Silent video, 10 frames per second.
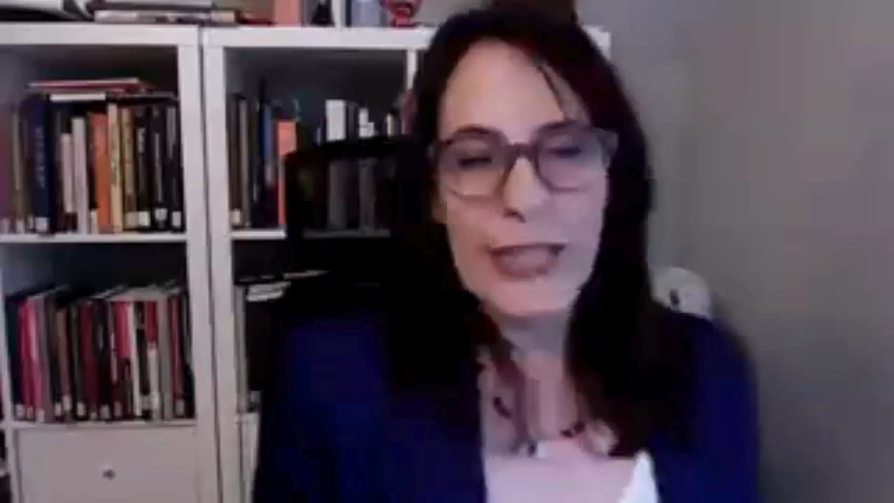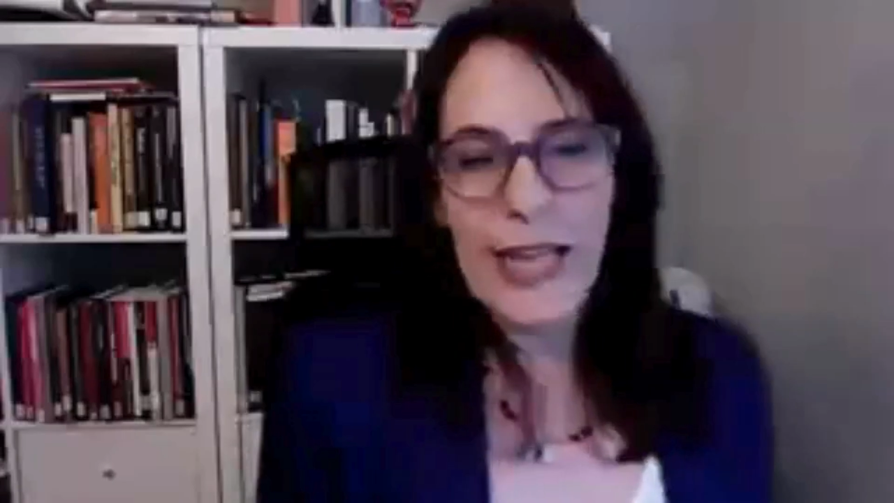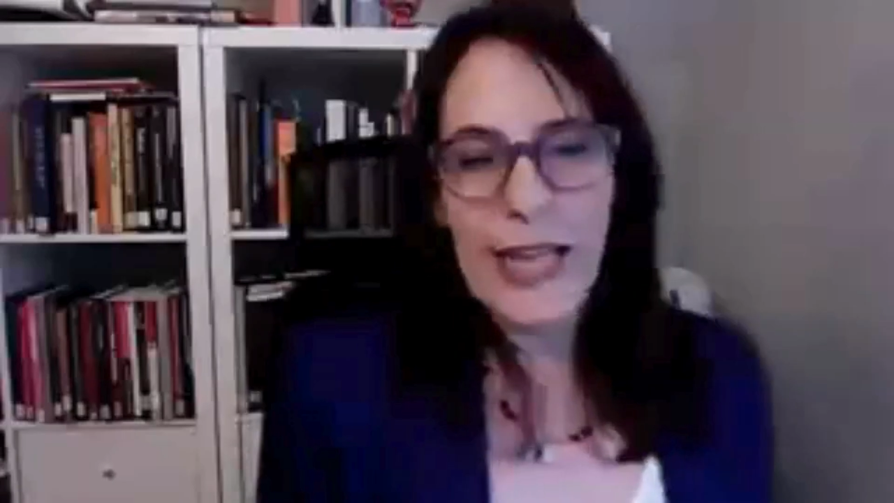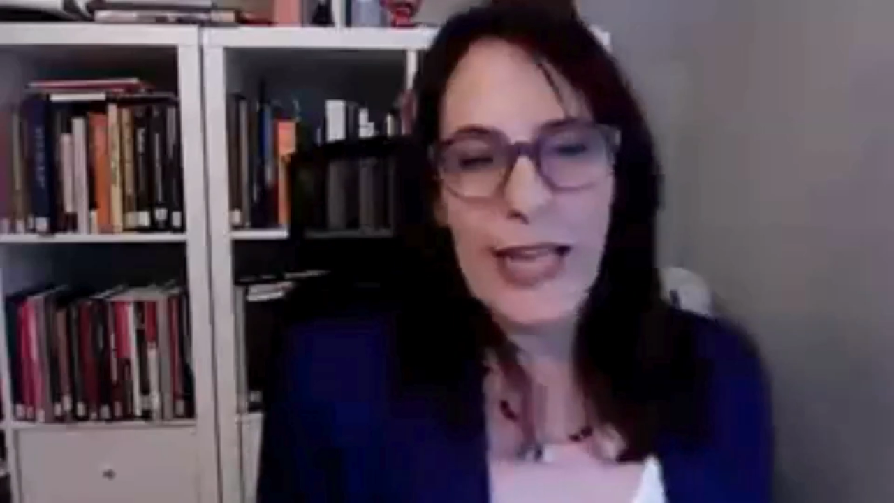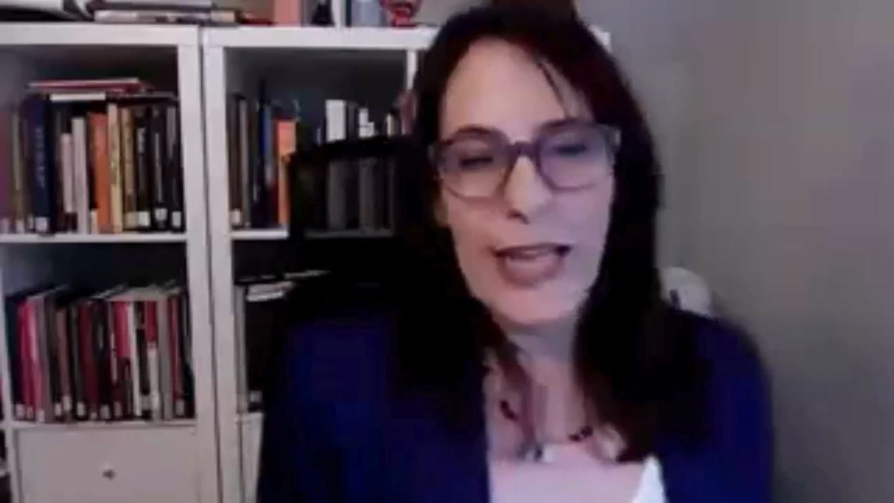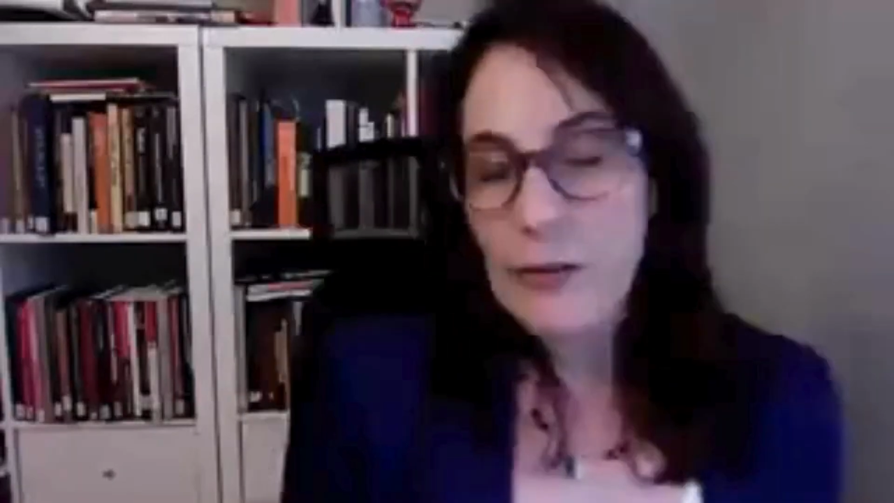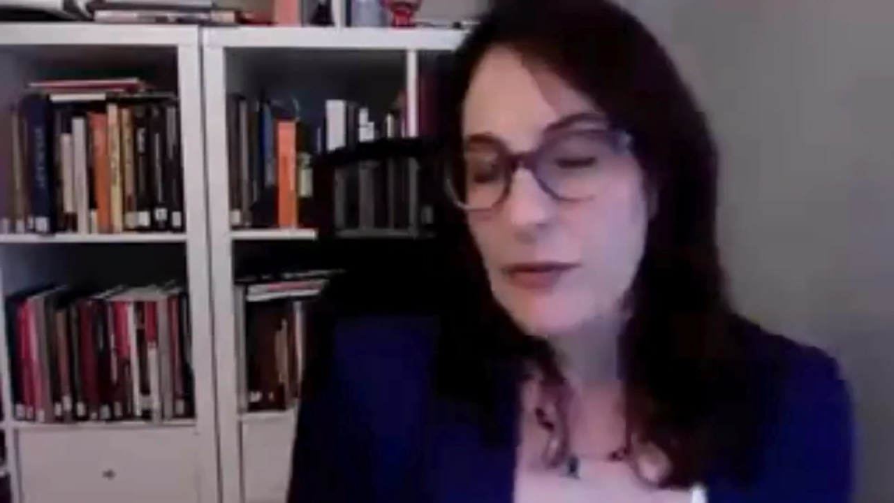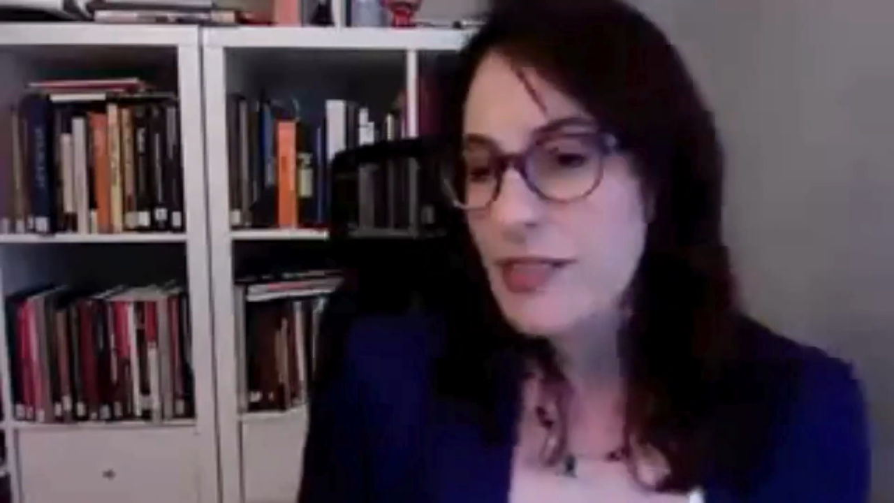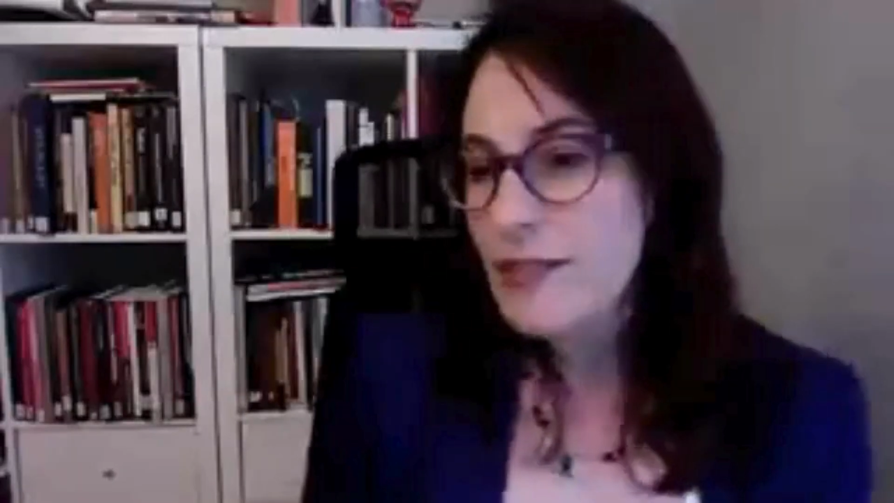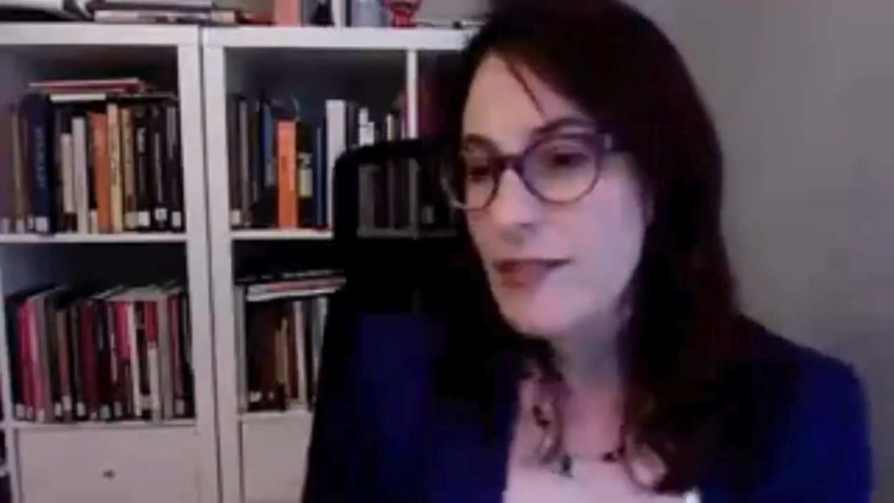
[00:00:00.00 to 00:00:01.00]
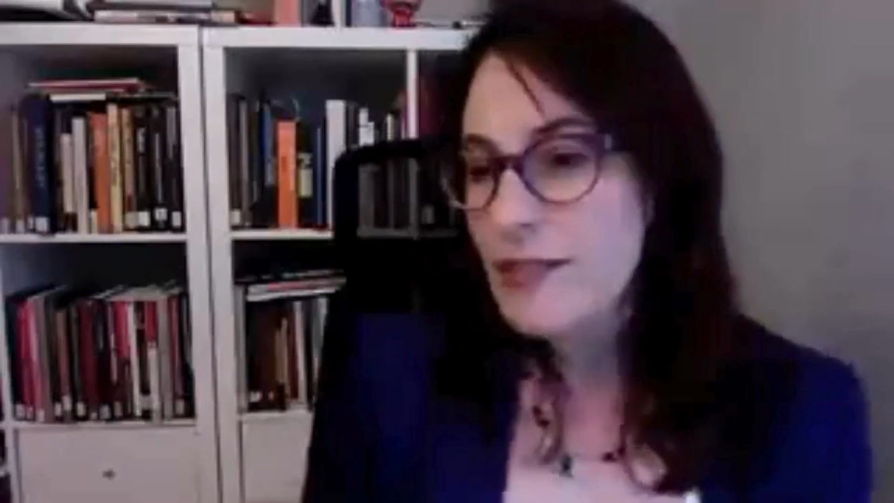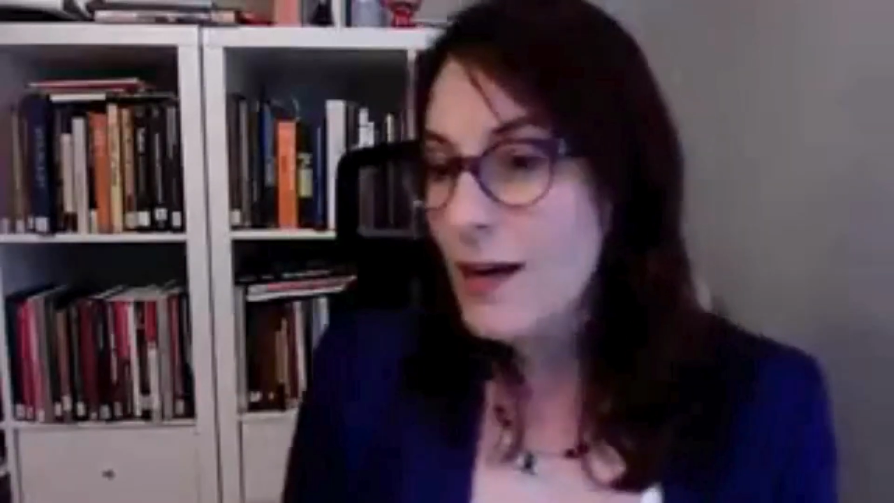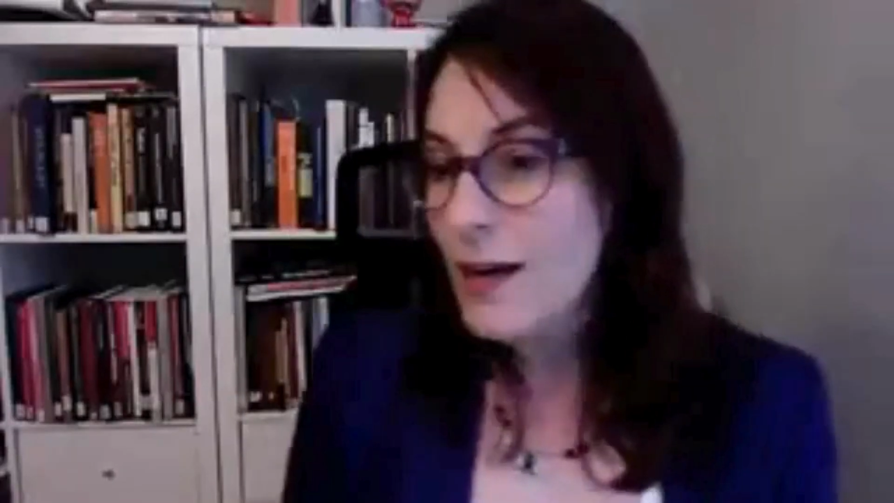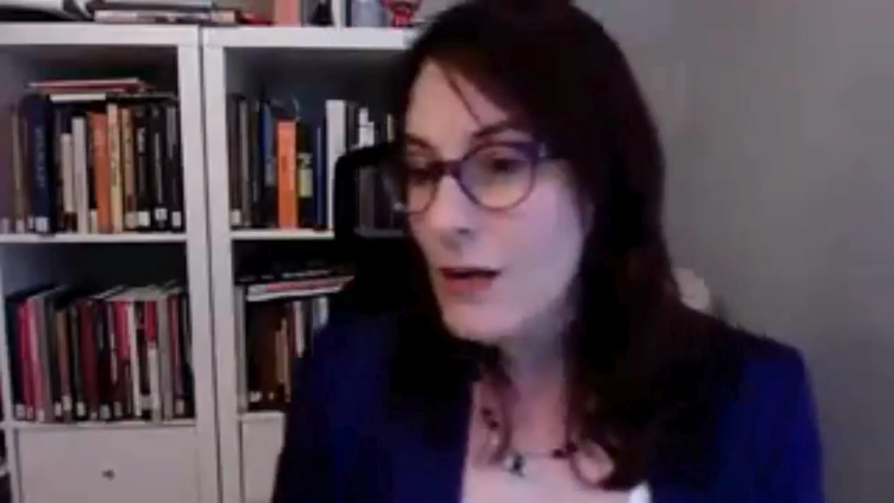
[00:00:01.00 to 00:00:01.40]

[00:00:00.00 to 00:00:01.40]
this is for